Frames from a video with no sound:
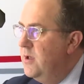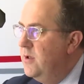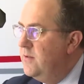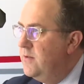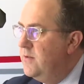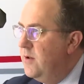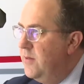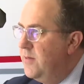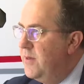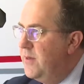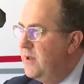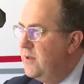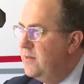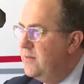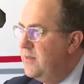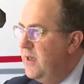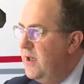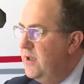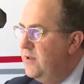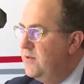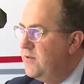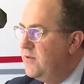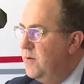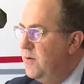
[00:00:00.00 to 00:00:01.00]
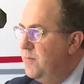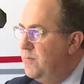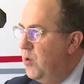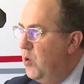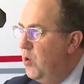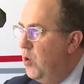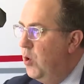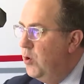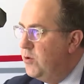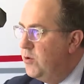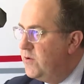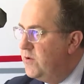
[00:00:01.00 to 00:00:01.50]
So I think there's
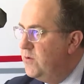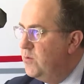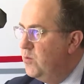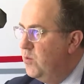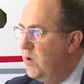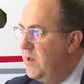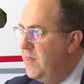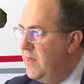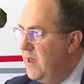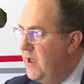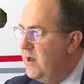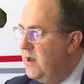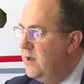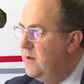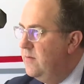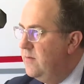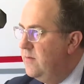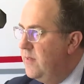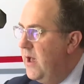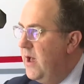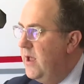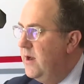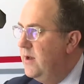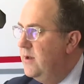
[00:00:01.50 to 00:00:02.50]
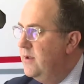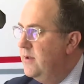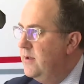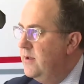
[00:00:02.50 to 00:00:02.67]
support within that